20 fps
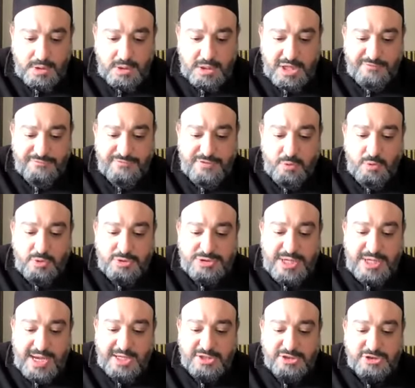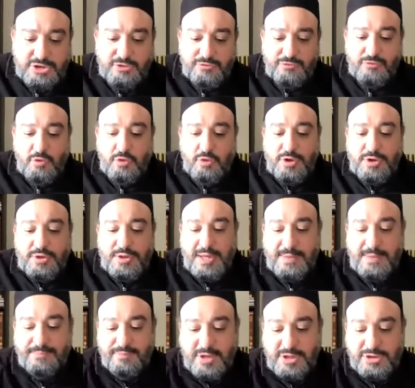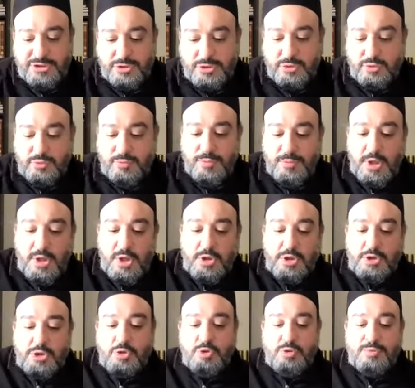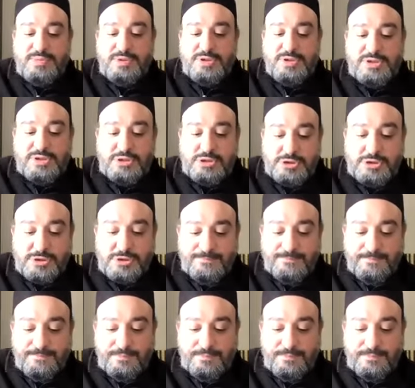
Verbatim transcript: If he were to ask you for it and press you, you would be stingy.